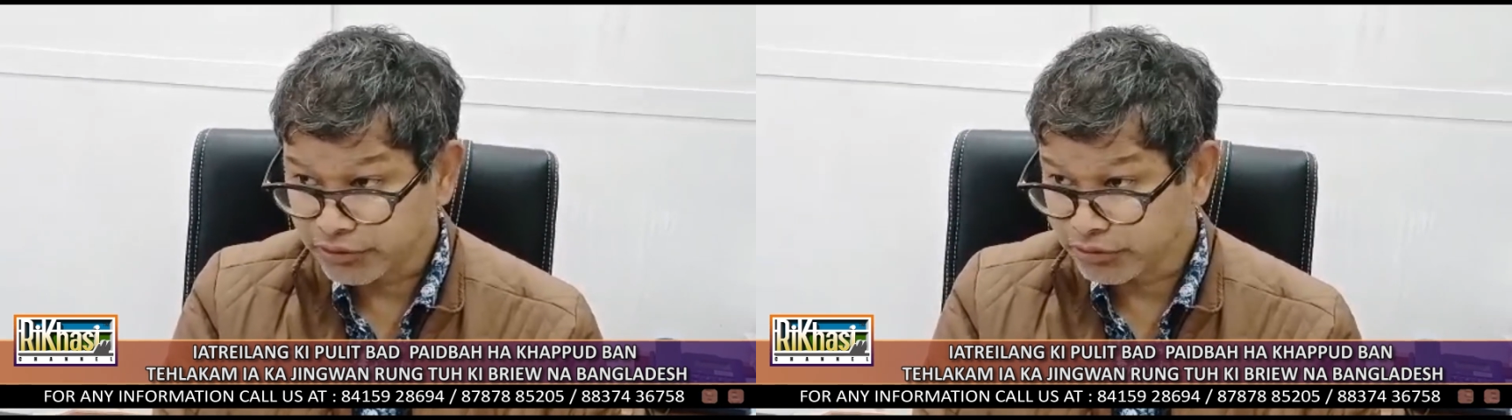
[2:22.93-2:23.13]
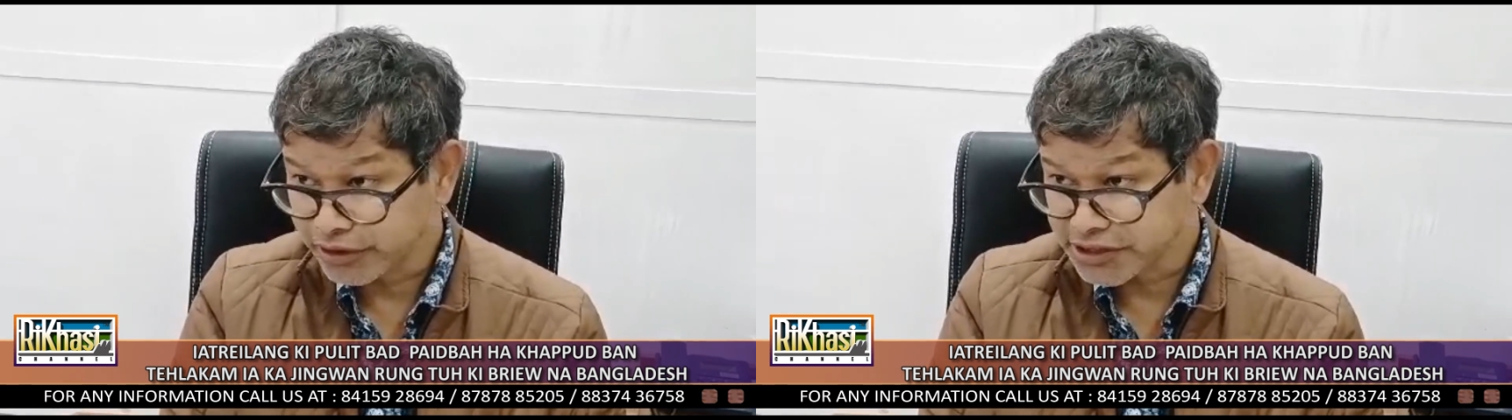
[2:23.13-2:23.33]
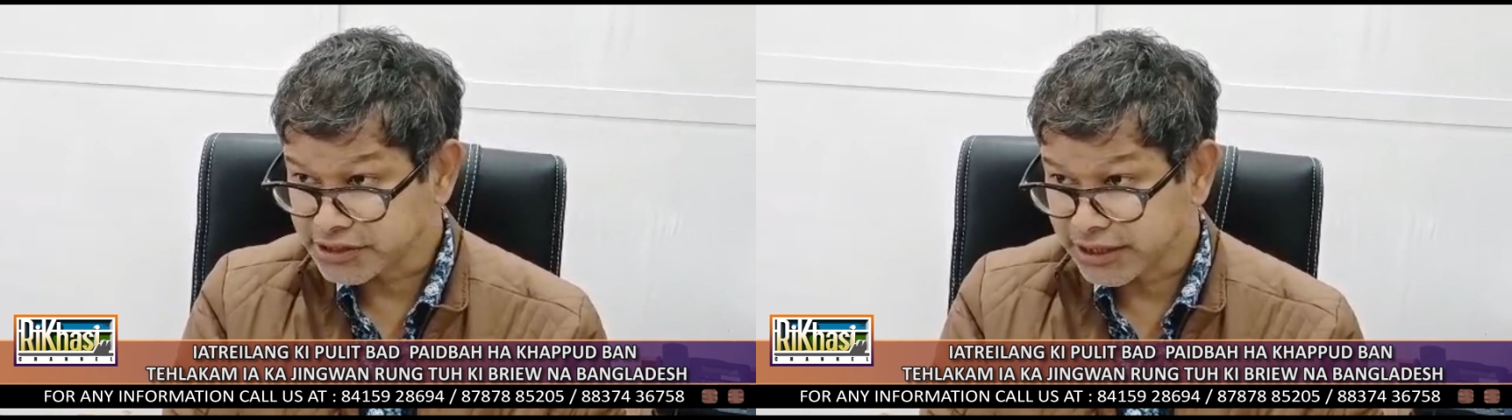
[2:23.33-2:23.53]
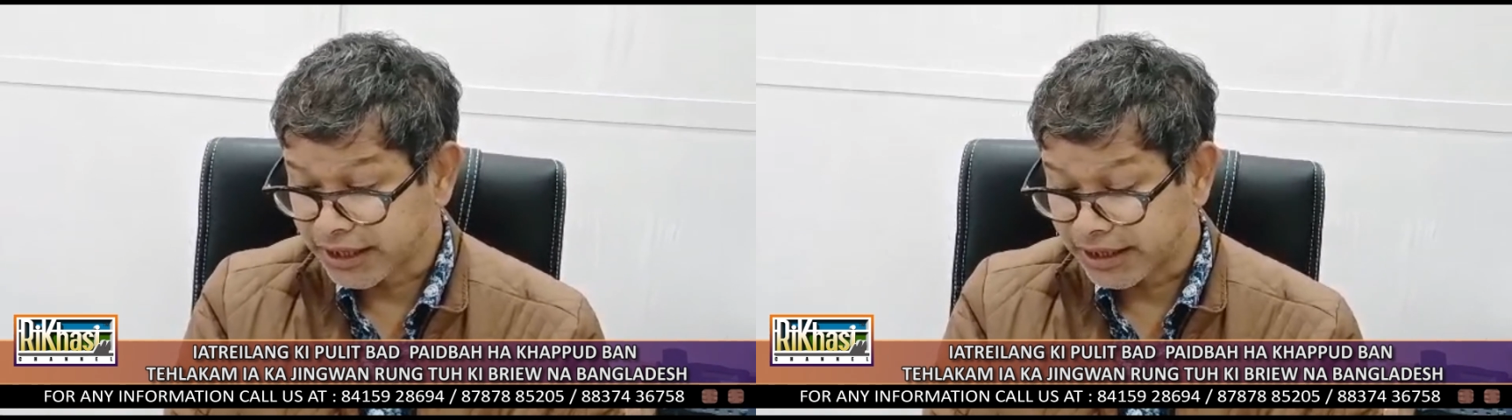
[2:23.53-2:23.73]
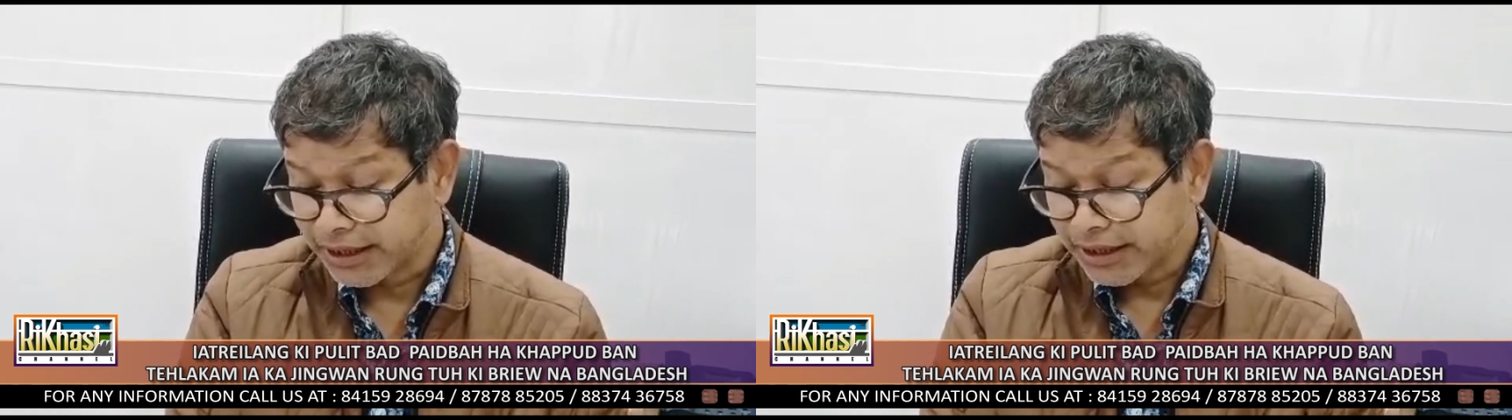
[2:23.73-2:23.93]
due to this
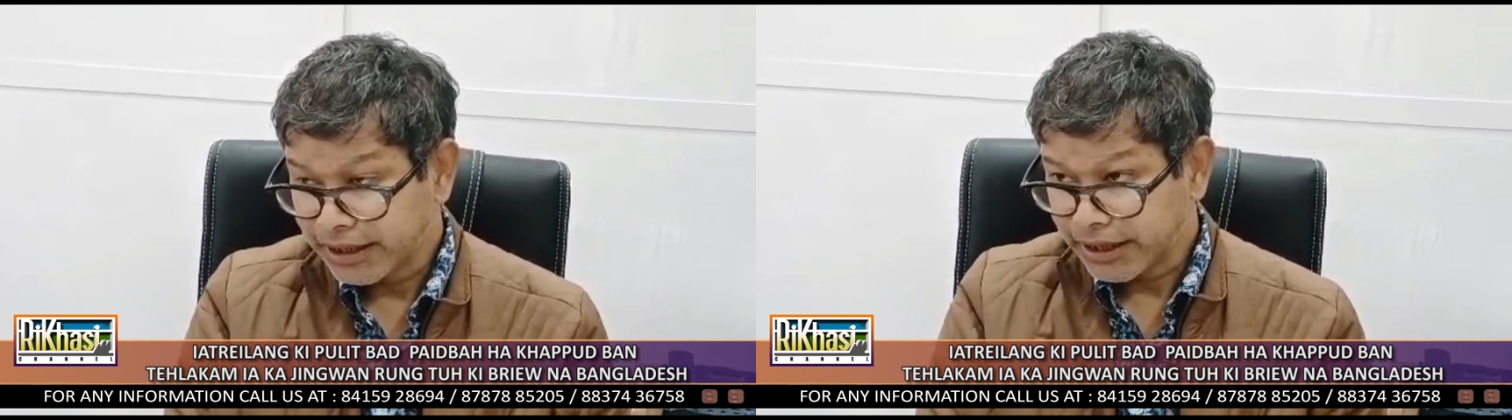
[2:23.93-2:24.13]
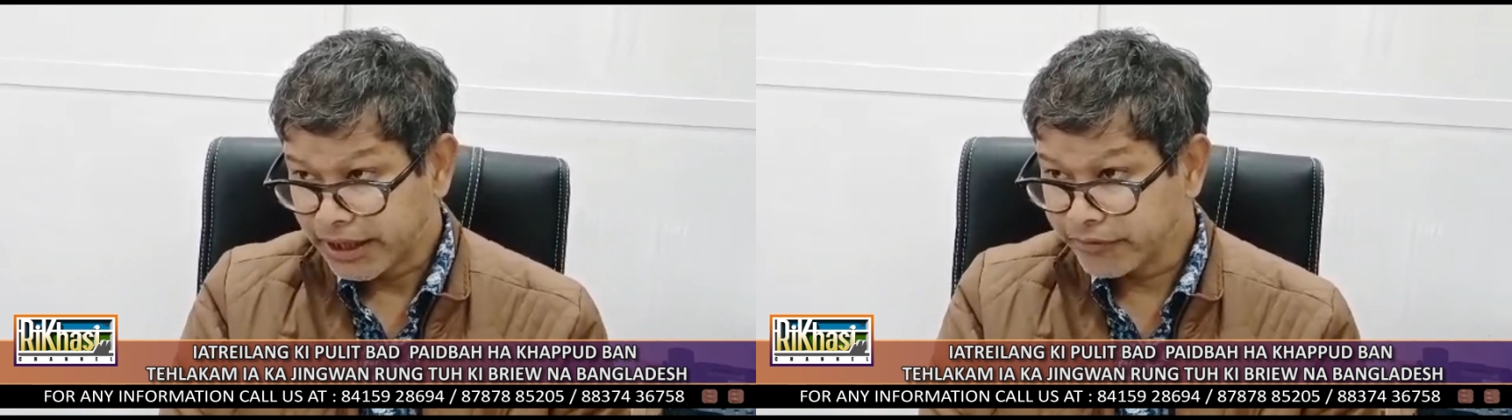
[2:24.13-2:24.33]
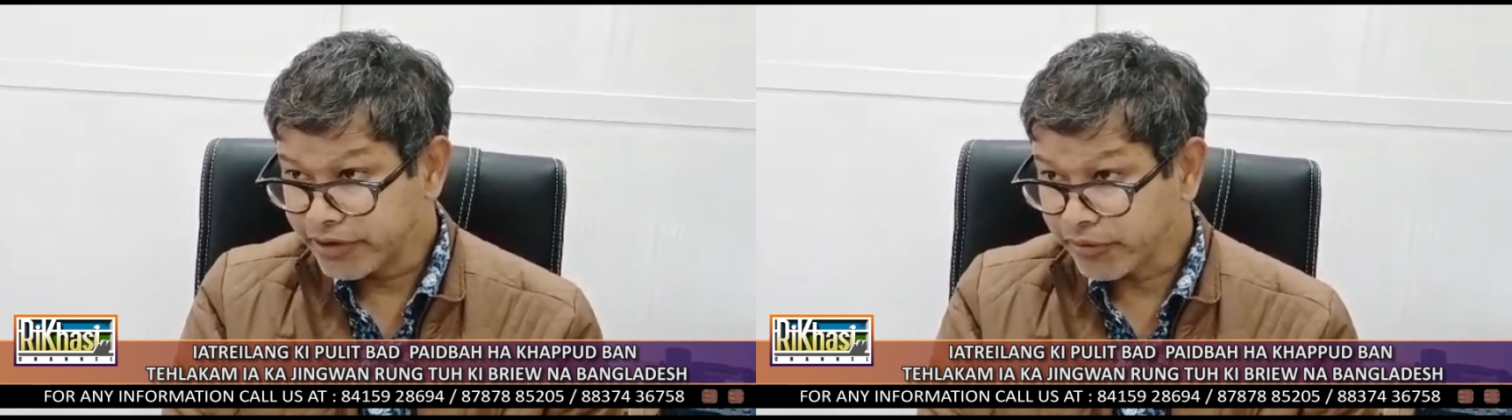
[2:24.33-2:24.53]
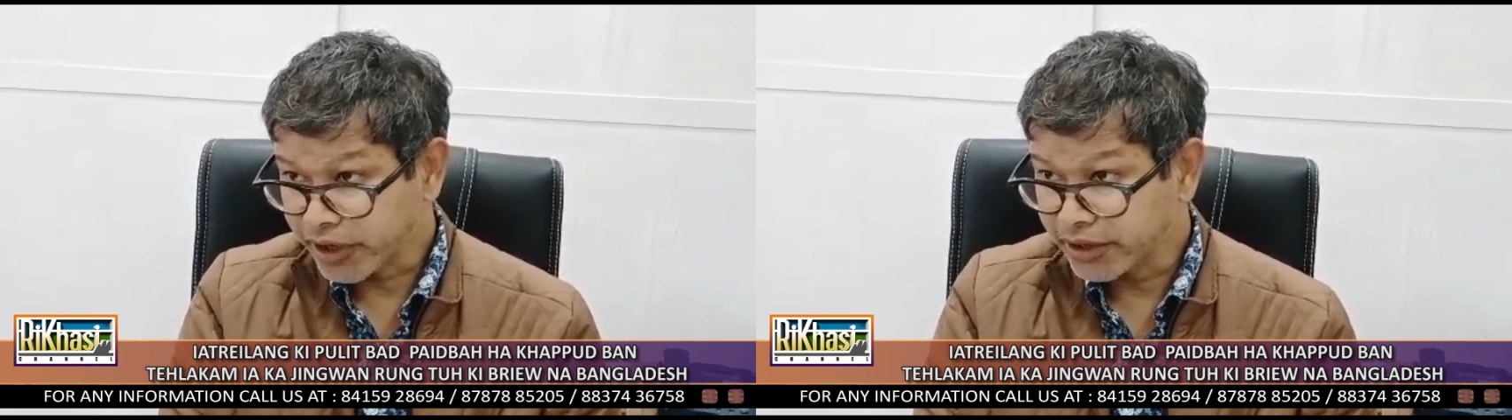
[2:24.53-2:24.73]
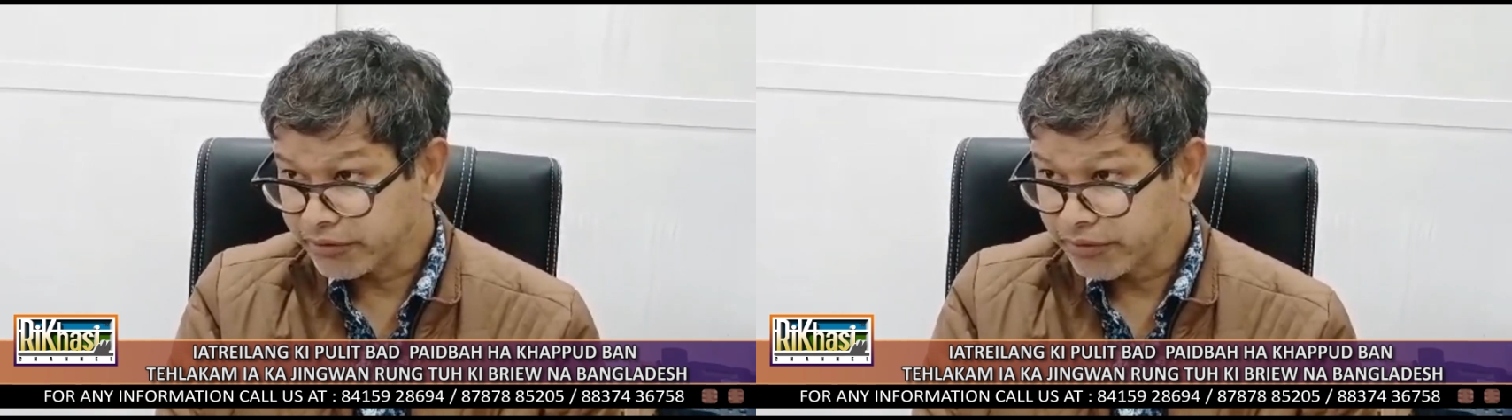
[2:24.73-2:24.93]
heavy
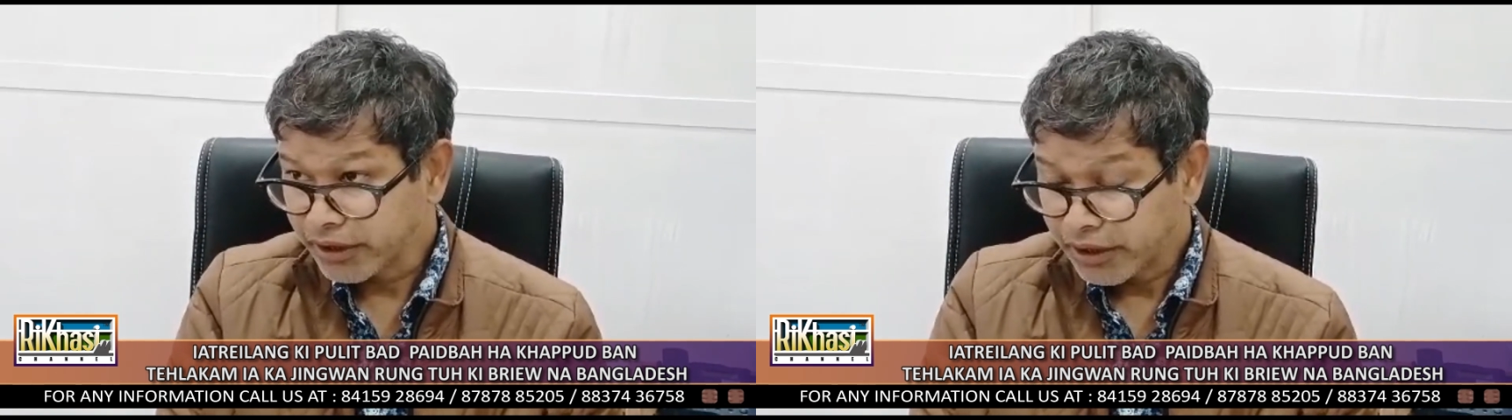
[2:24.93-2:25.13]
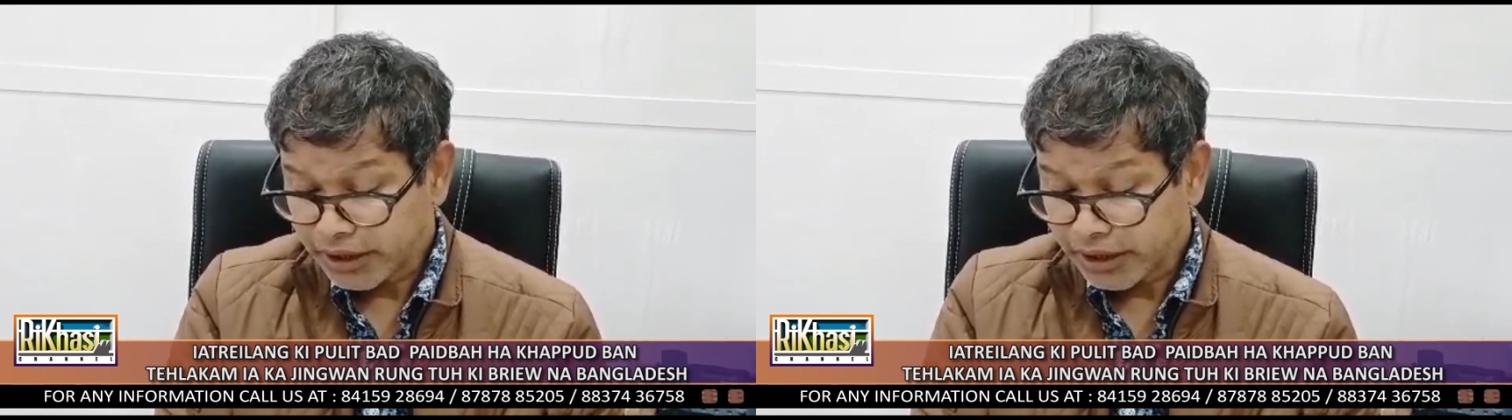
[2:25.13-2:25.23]
rain,